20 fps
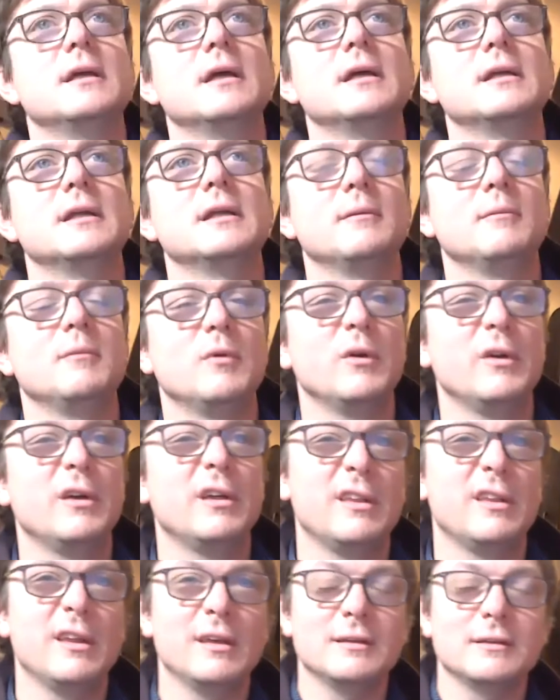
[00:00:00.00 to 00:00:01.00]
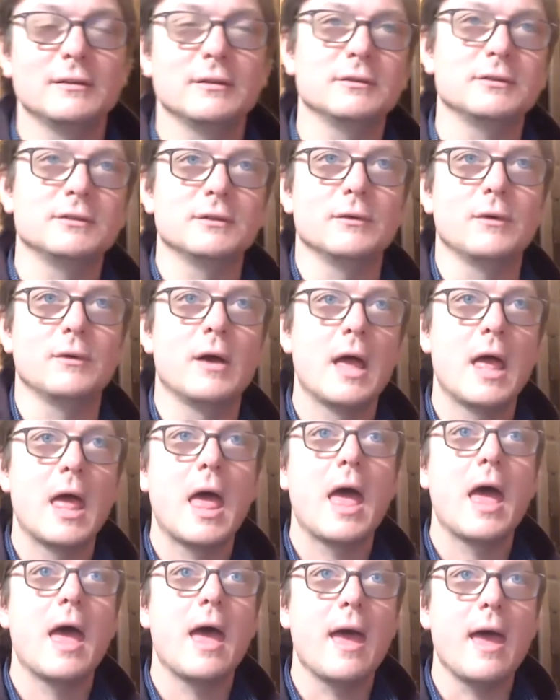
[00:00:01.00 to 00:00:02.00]
and I'm going here, so
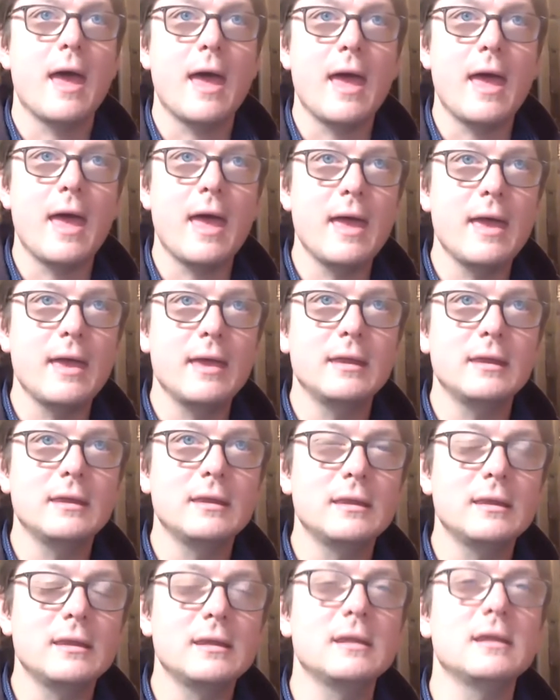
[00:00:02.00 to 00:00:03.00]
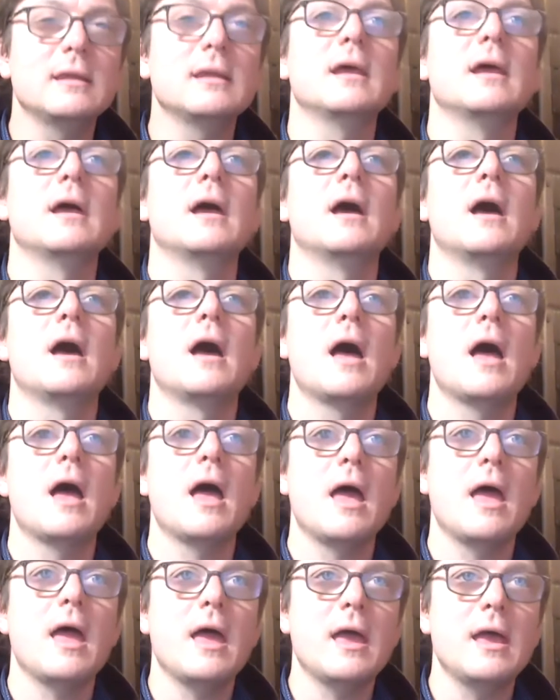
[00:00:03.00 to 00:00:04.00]

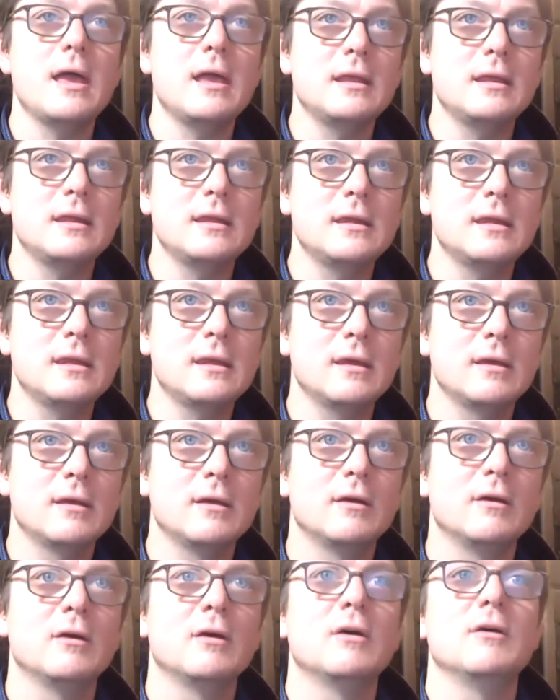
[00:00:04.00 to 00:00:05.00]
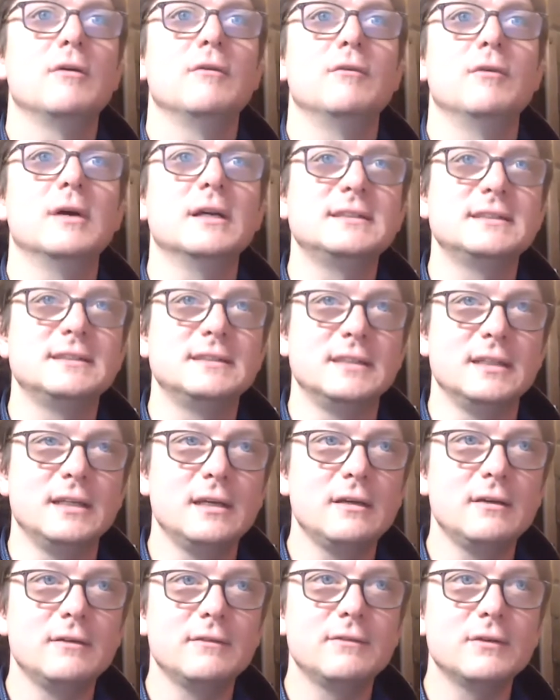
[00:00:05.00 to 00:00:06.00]
N, N,
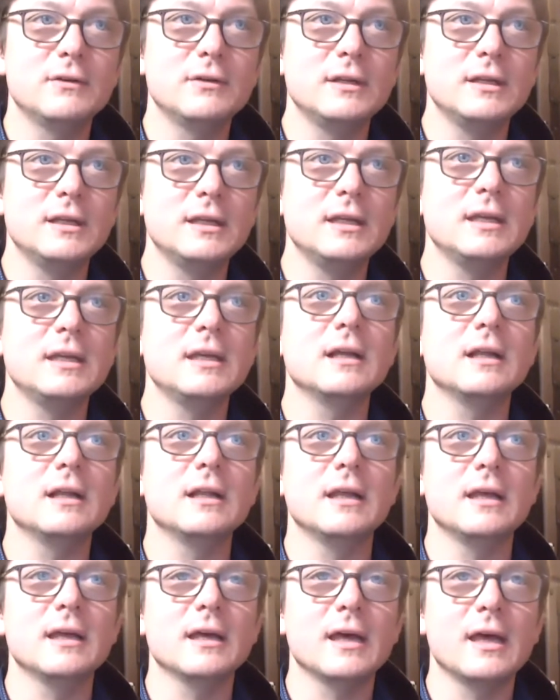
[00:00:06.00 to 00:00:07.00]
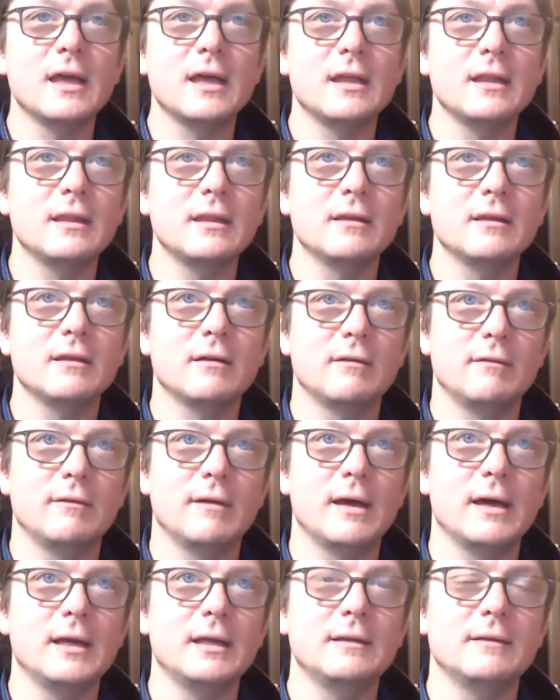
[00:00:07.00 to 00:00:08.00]
voici venir les reines,
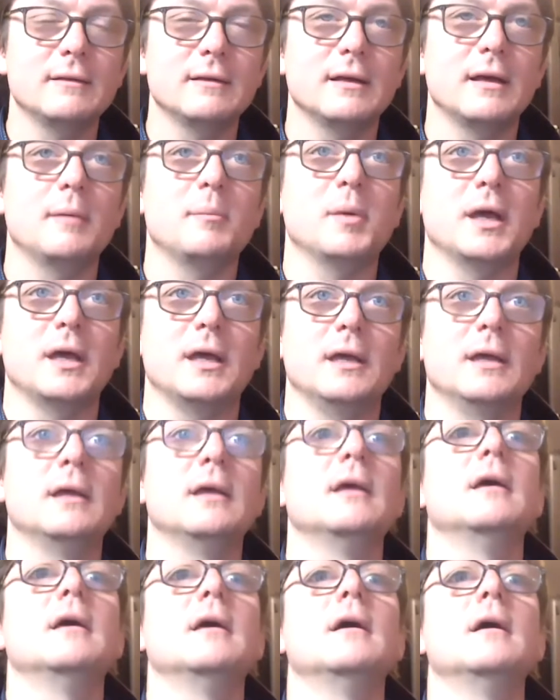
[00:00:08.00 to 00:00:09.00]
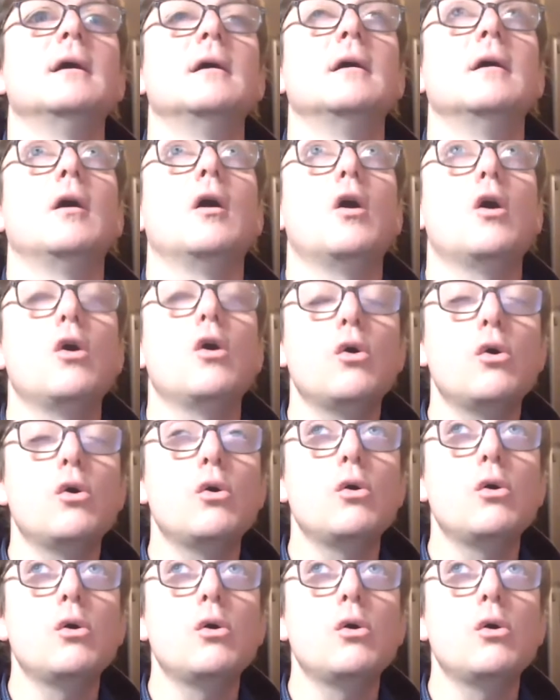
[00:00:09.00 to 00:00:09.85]
right? Après, O,